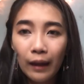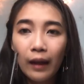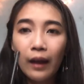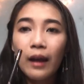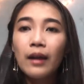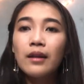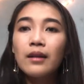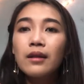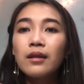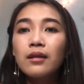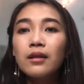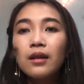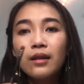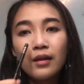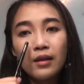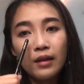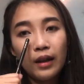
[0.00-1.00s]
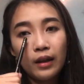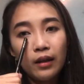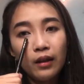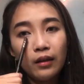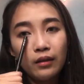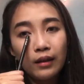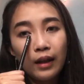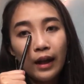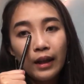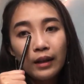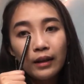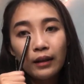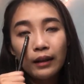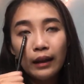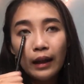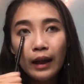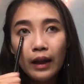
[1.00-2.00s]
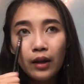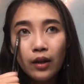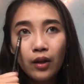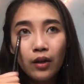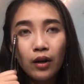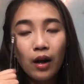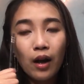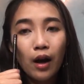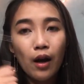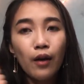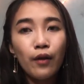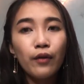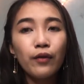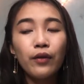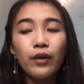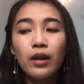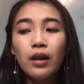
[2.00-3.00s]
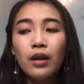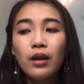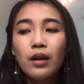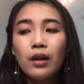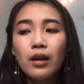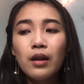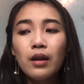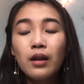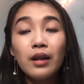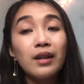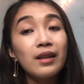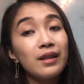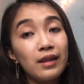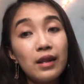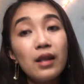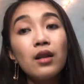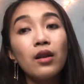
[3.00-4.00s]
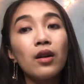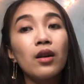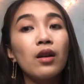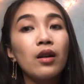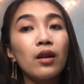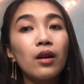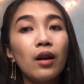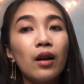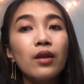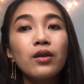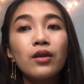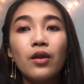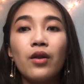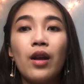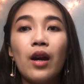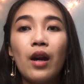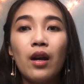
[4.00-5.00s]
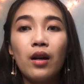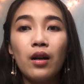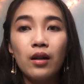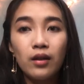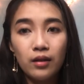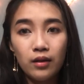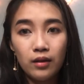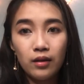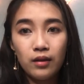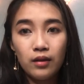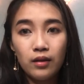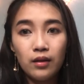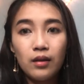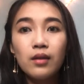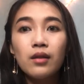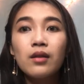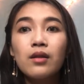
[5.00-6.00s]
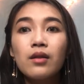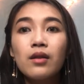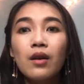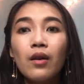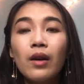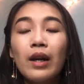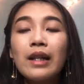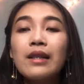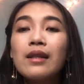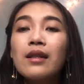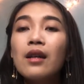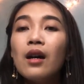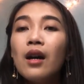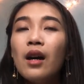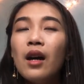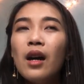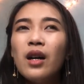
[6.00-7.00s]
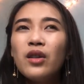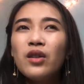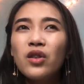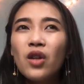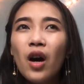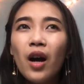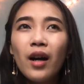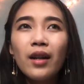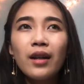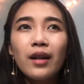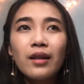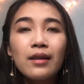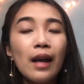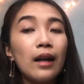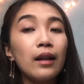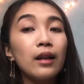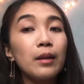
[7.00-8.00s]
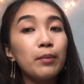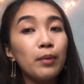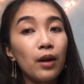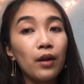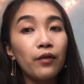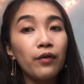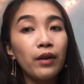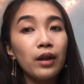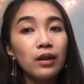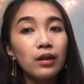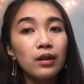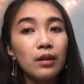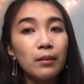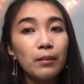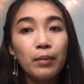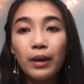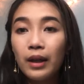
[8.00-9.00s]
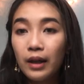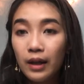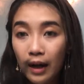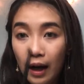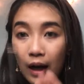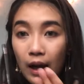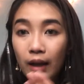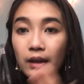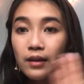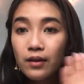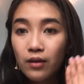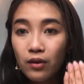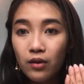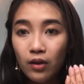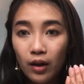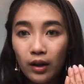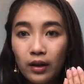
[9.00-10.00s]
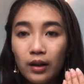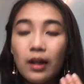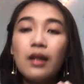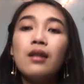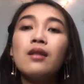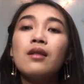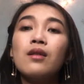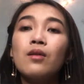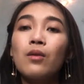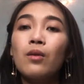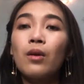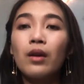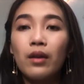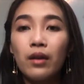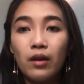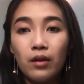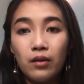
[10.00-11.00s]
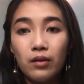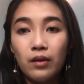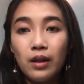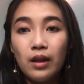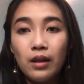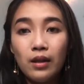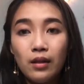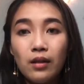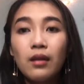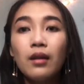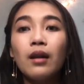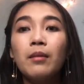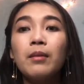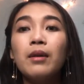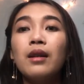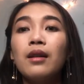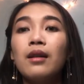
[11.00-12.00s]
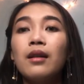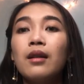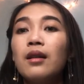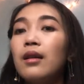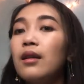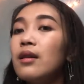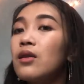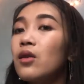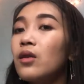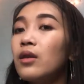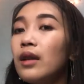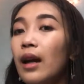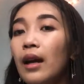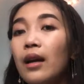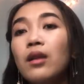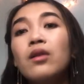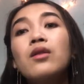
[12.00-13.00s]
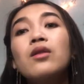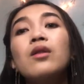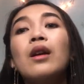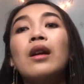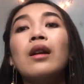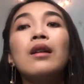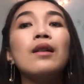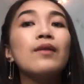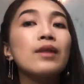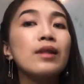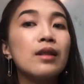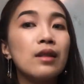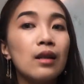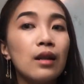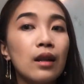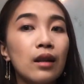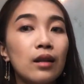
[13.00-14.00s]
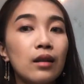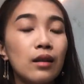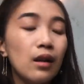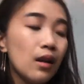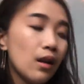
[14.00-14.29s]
And it's like a light layer of concealer under there, so it's not exactly perfect, but it hides the darkness or the crease. I mean, in certain angles, you can't even see it.